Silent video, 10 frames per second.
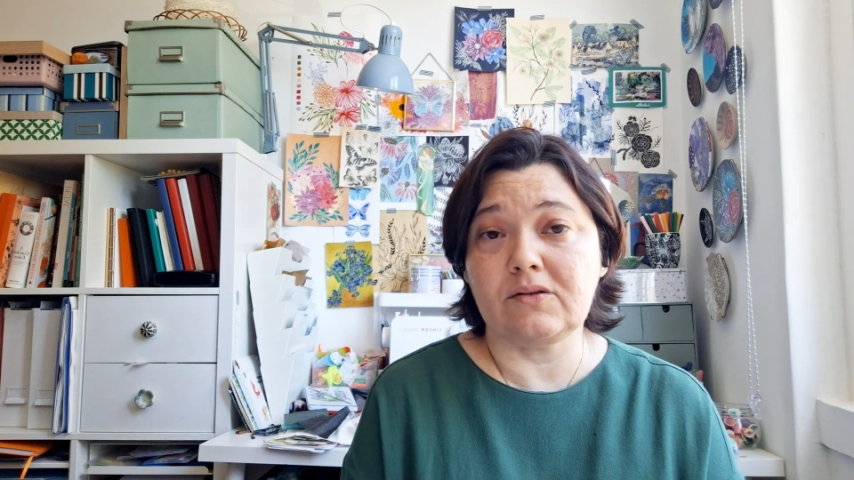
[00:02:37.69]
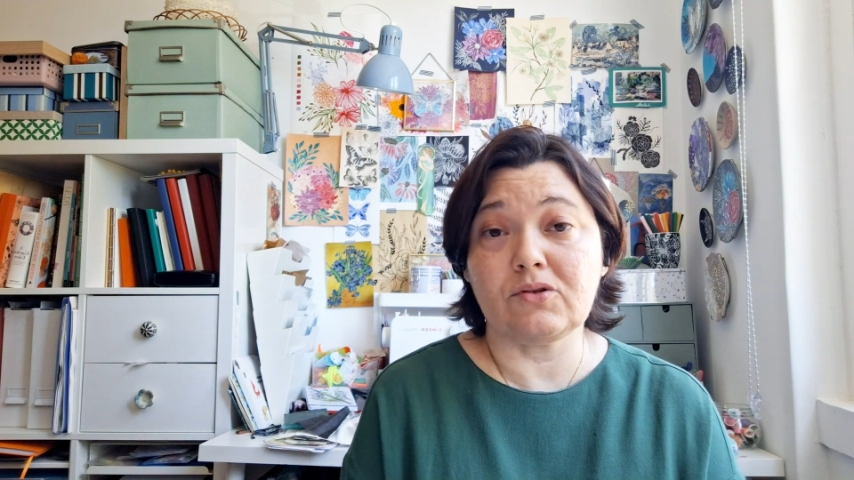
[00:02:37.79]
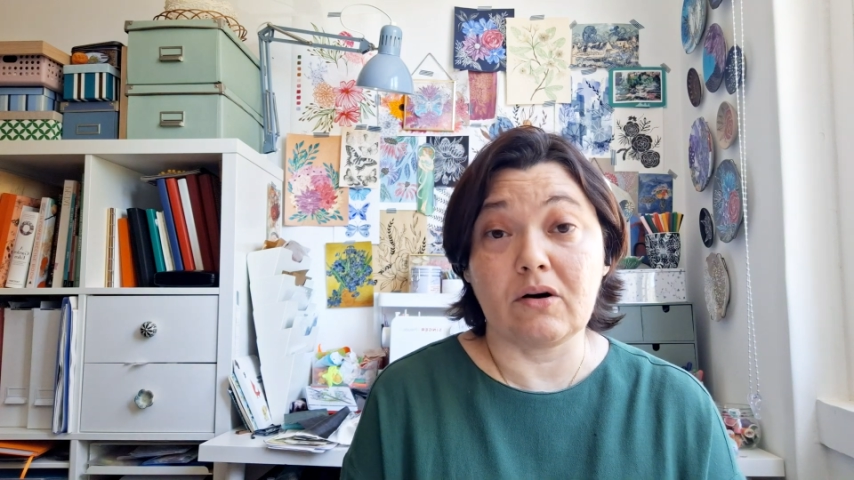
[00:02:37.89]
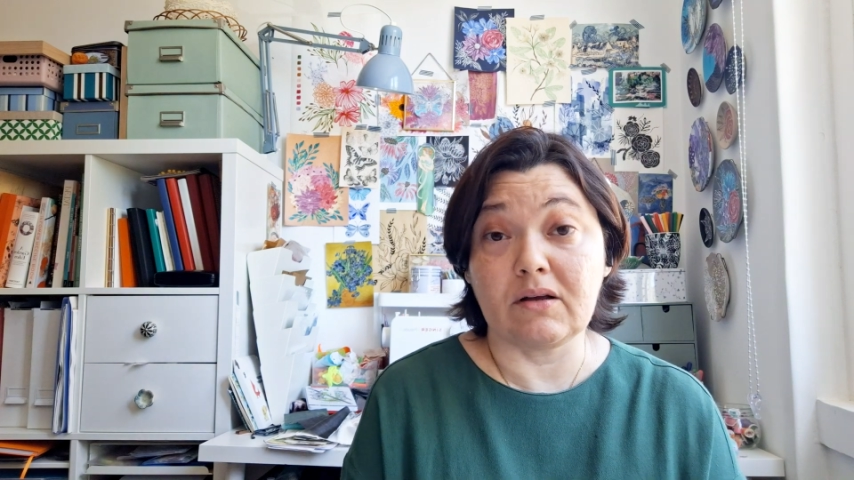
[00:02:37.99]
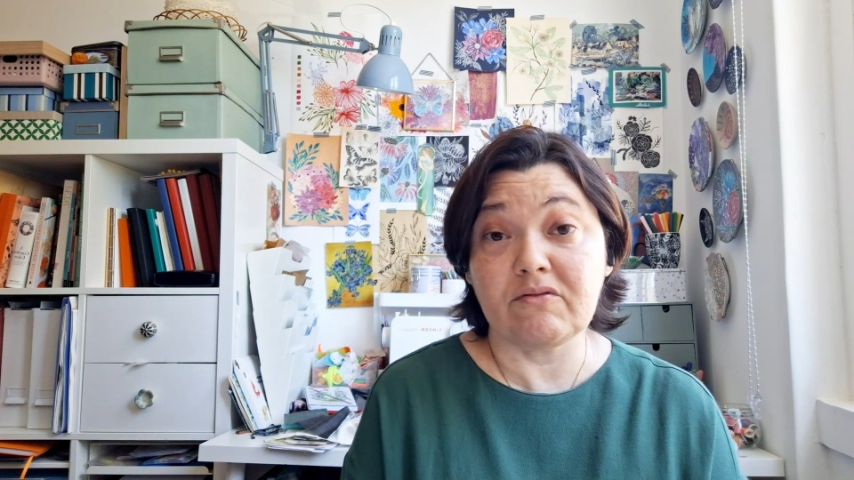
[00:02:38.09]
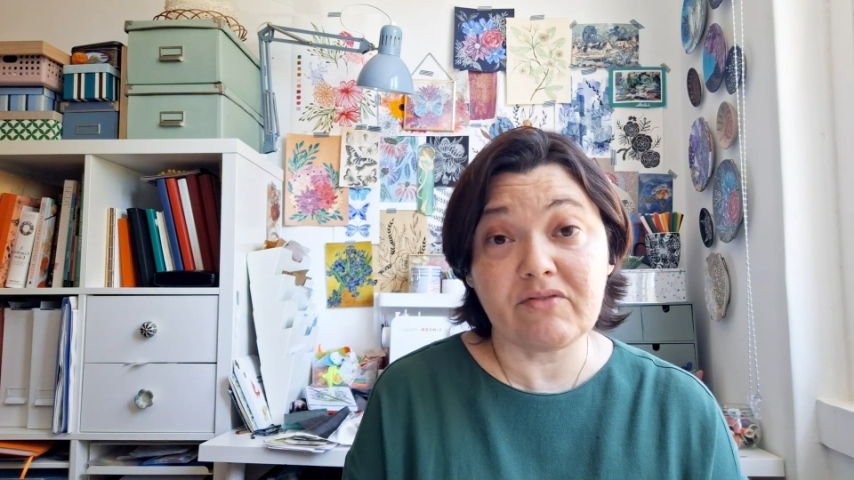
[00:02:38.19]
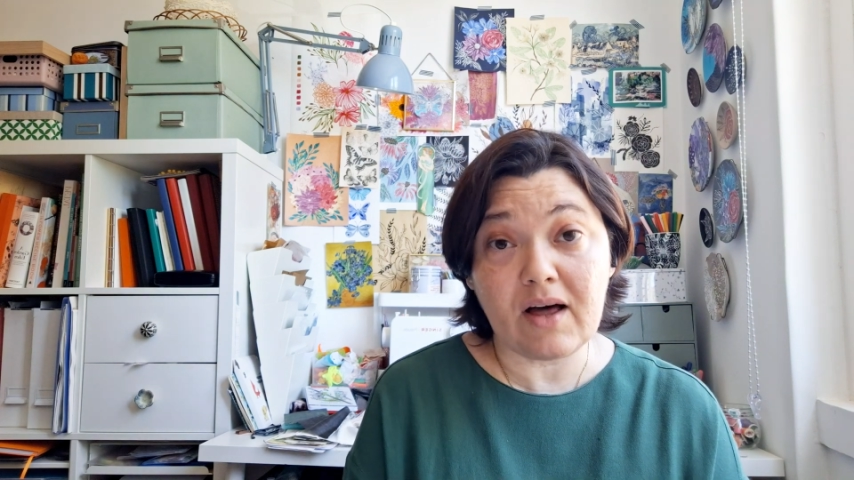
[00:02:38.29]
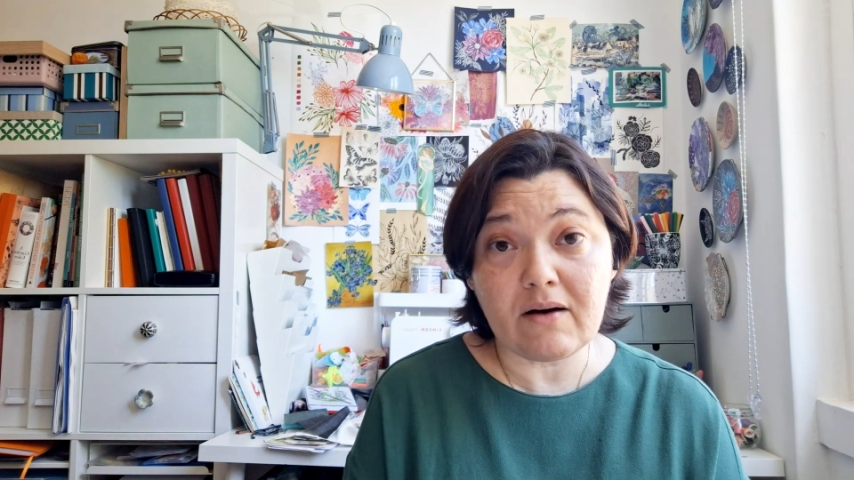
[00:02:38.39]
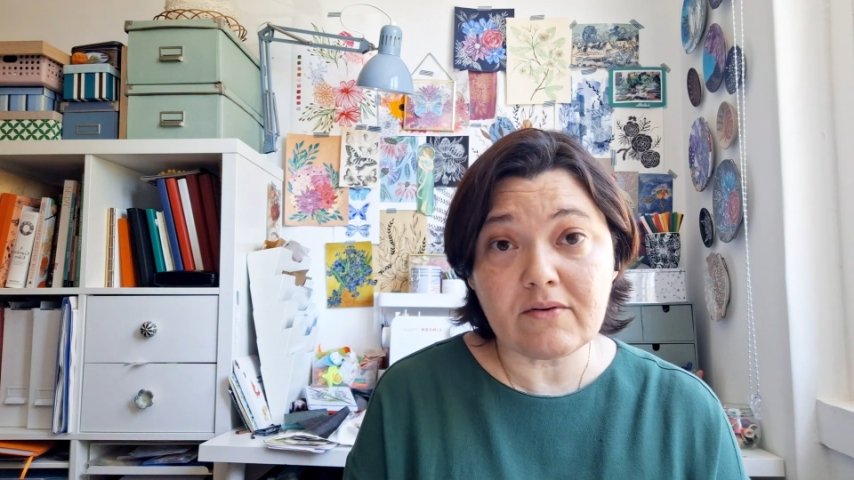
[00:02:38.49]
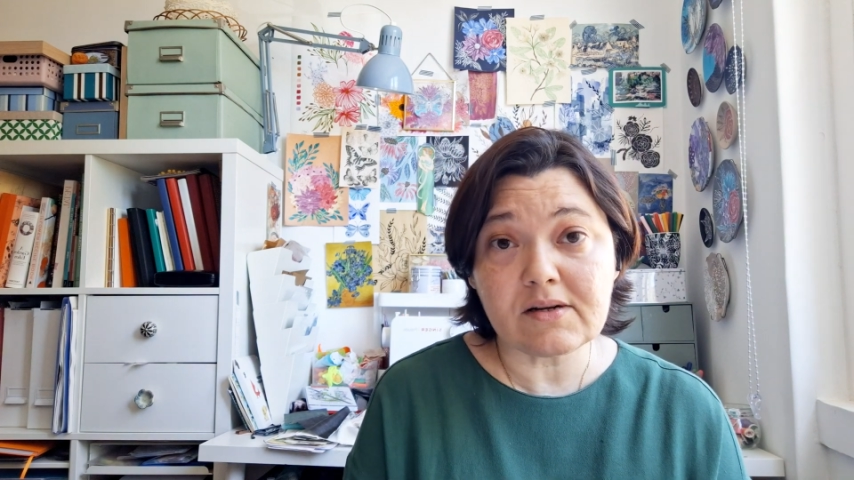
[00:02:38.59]
drawing
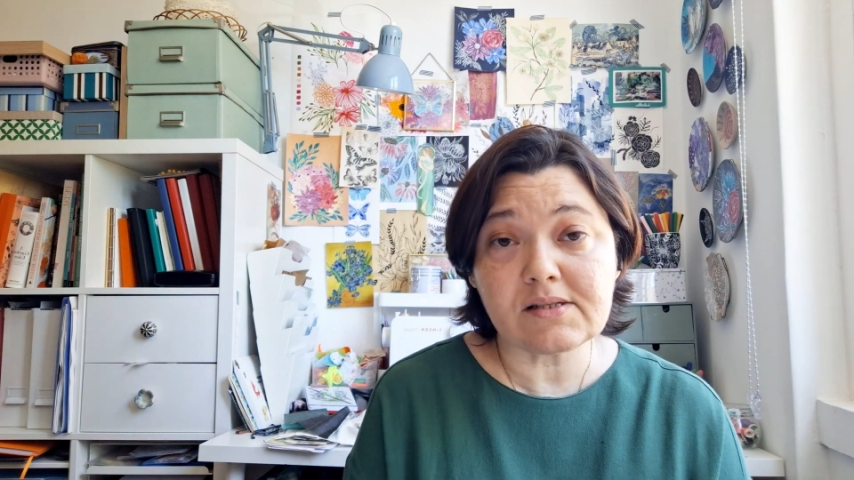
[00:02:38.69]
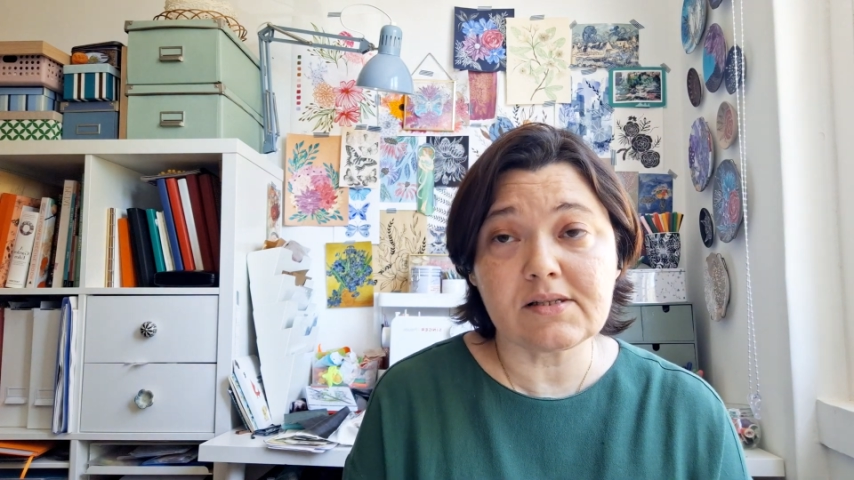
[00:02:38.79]
flowers.